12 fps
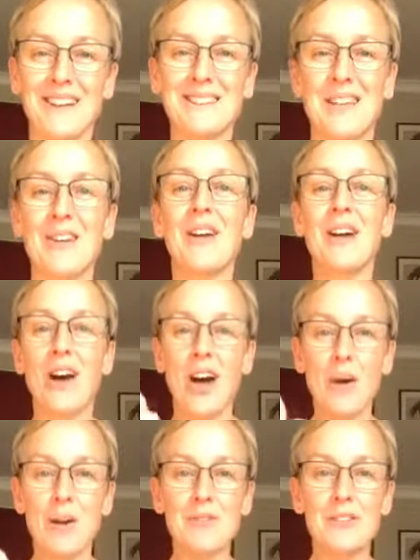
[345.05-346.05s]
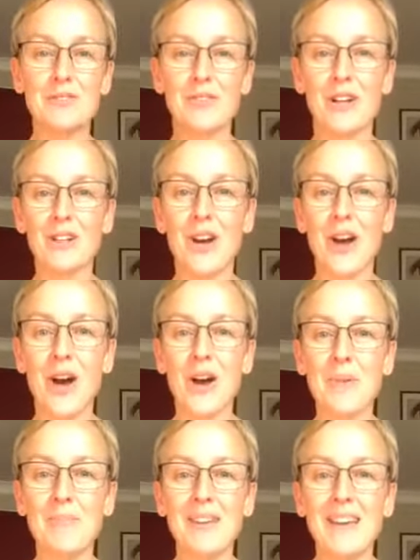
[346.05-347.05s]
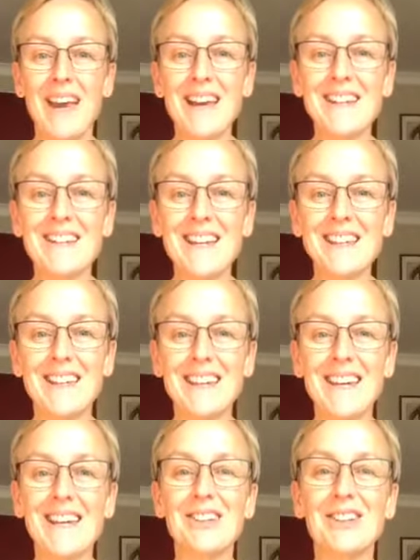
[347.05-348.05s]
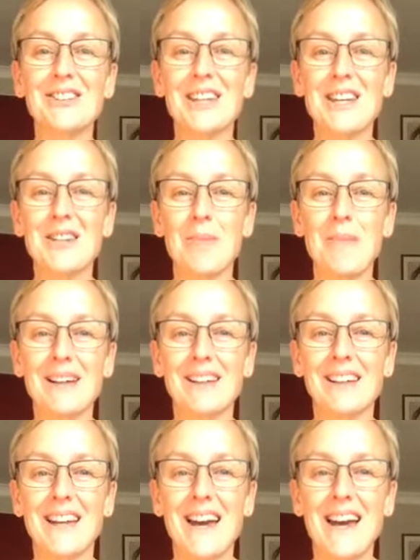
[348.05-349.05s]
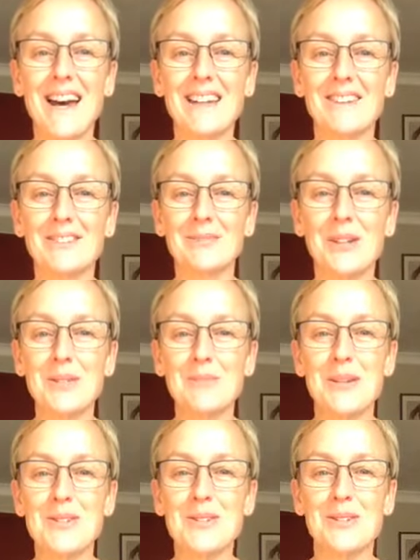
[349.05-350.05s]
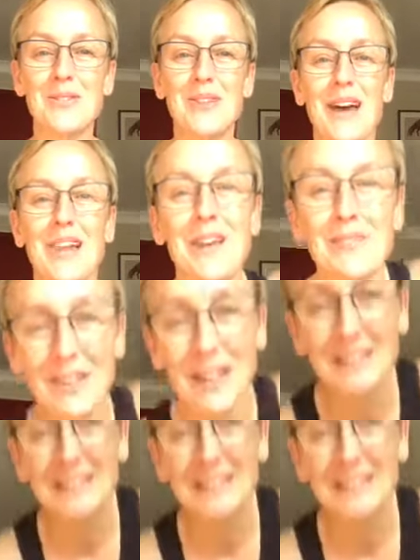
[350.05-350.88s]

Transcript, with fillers: so hope everything's fine at home hey nikki good to hear you're back again There's some nice pictures on there lovely